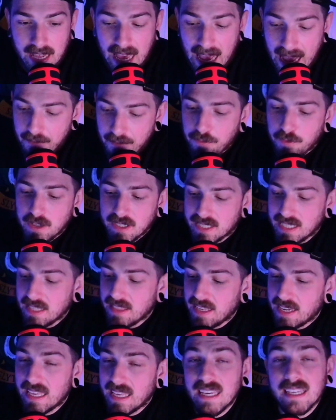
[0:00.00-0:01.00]
Every scene
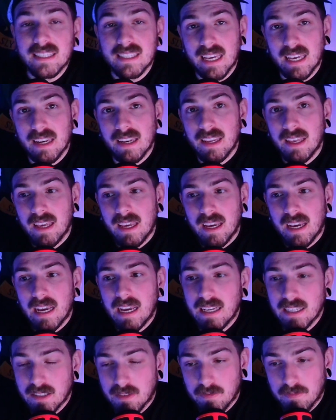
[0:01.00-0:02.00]
that he's in
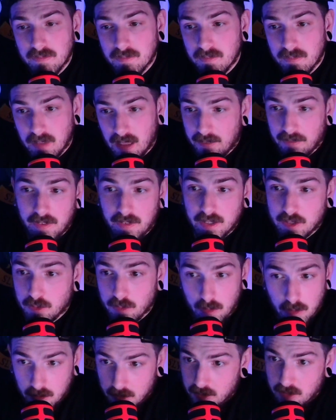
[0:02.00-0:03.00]
is like
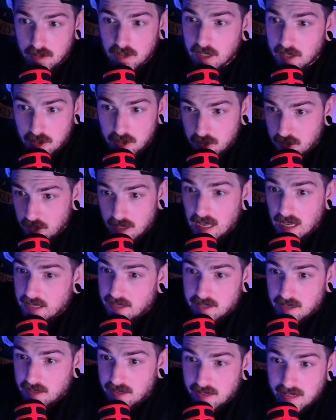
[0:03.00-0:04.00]
visceral.
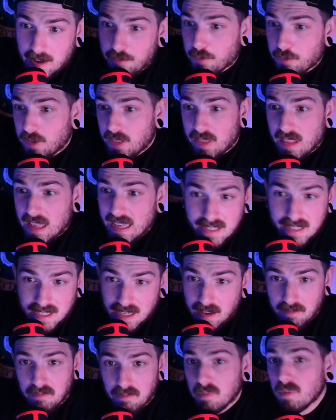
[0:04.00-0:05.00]
It's
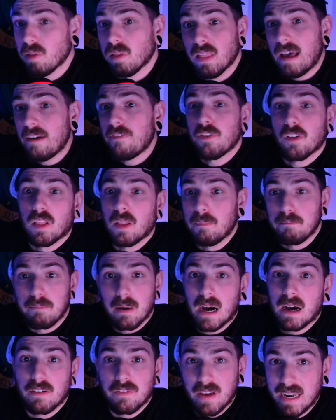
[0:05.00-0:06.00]
a level
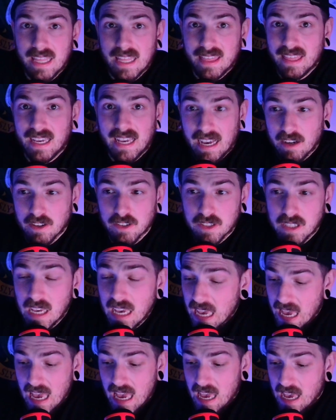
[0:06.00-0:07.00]
above anything else.
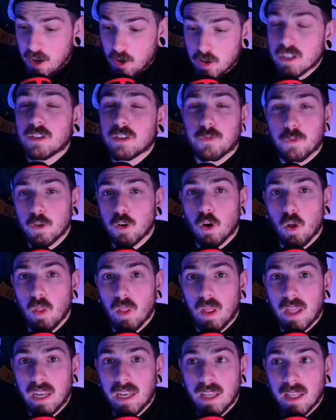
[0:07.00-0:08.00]
Christopher
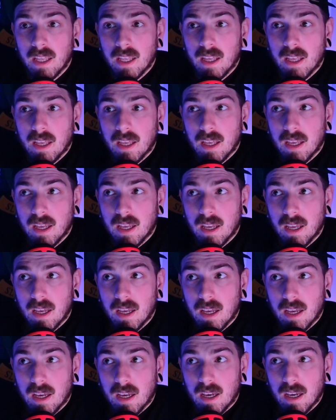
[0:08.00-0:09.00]
Nolan,
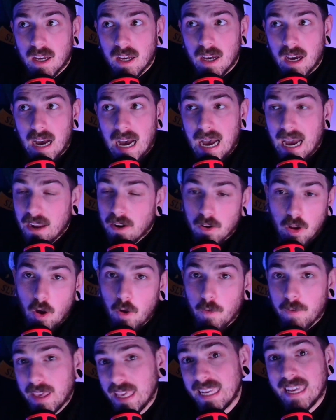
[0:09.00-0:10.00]
I don't know
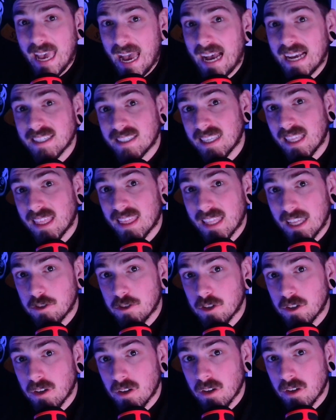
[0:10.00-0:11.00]
if he cast Heath
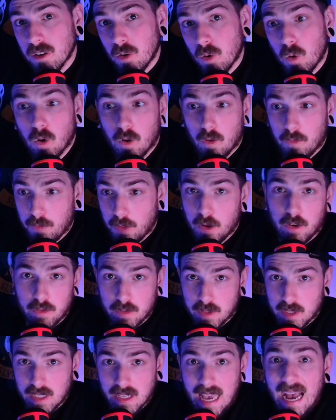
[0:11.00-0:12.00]
Ledger or if
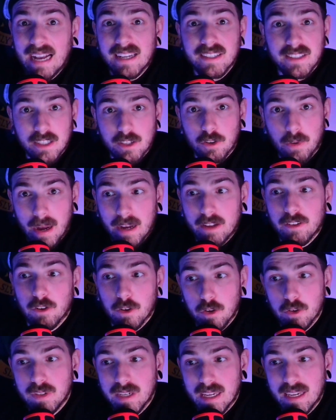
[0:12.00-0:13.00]
there's a casting director
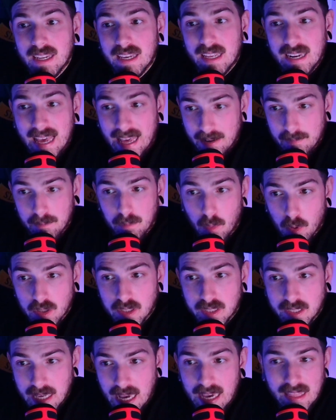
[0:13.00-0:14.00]
who did it and had more
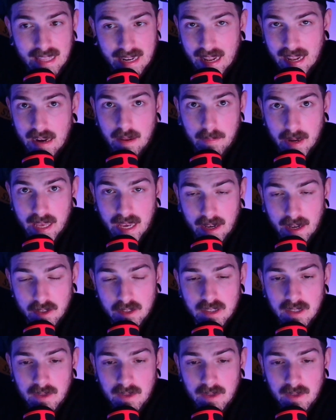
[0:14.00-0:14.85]
say than anybody else,